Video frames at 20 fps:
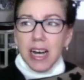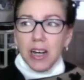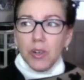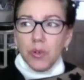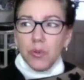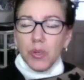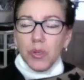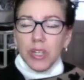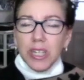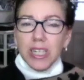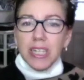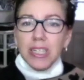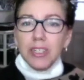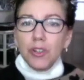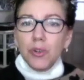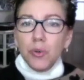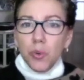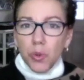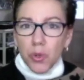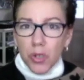We need to
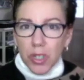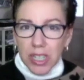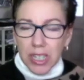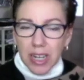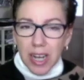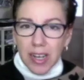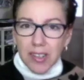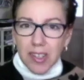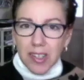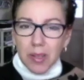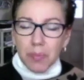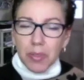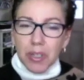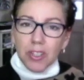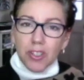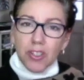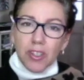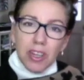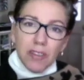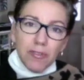organize it because
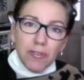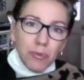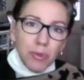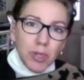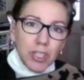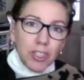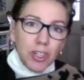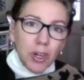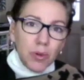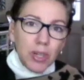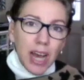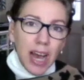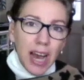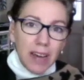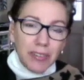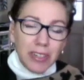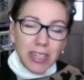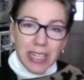if we don't have